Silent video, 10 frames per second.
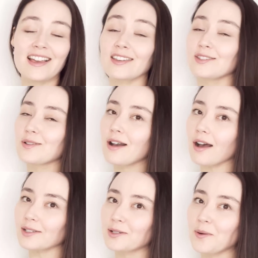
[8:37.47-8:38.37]
You
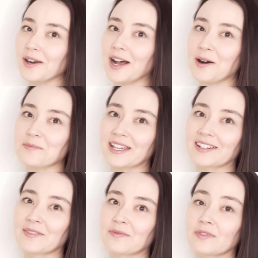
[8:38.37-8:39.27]
got to wear a
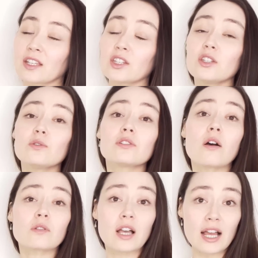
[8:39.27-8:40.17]
helmet. You
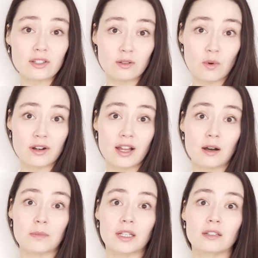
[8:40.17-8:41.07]
don't got to wear a
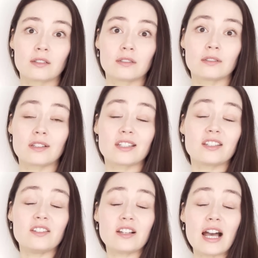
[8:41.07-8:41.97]
helmet. Do
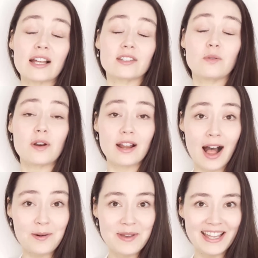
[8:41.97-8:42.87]
you got to wear a
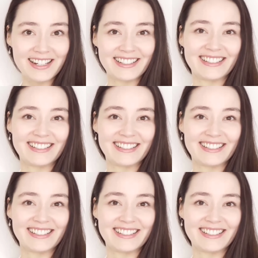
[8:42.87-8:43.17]
helmet?